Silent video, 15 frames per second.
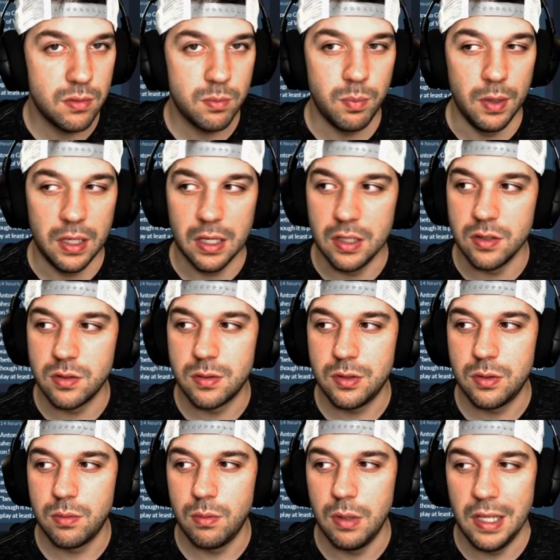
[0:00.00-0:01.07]
because
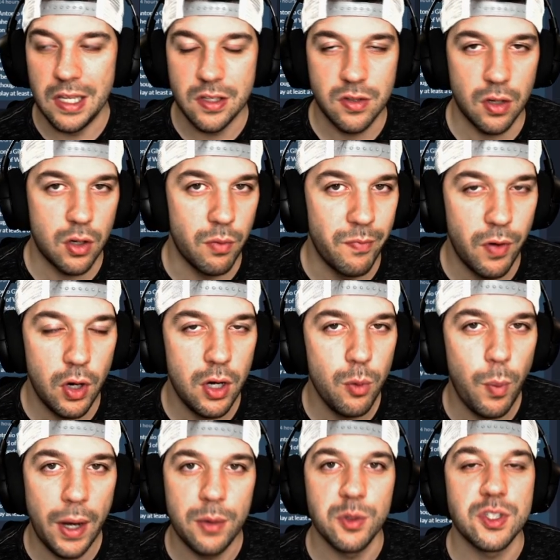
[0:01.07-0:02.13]
he's a converted
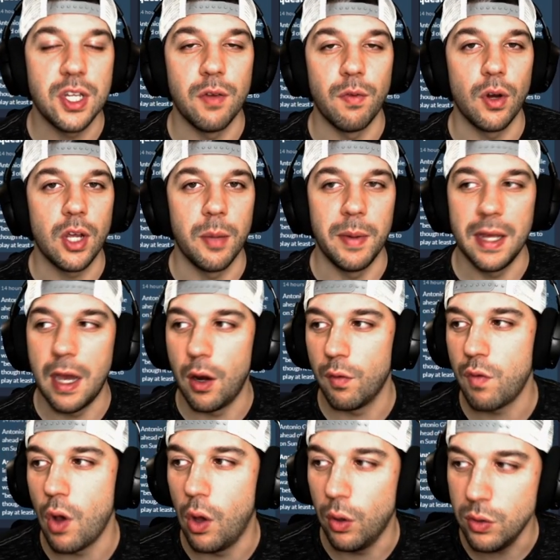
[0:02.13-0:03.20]
wide receiver coming out of
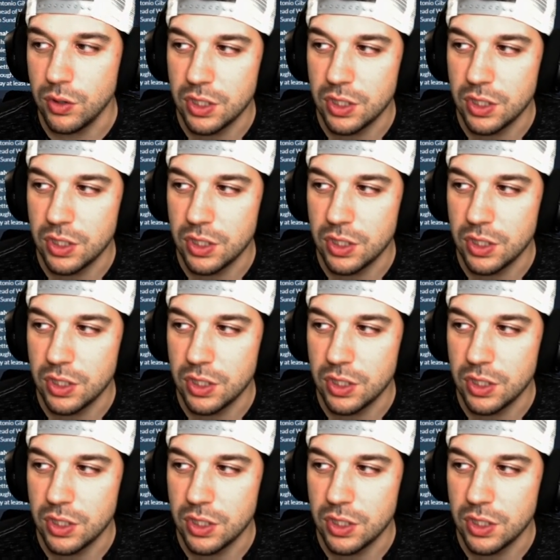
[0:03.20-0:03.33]
college.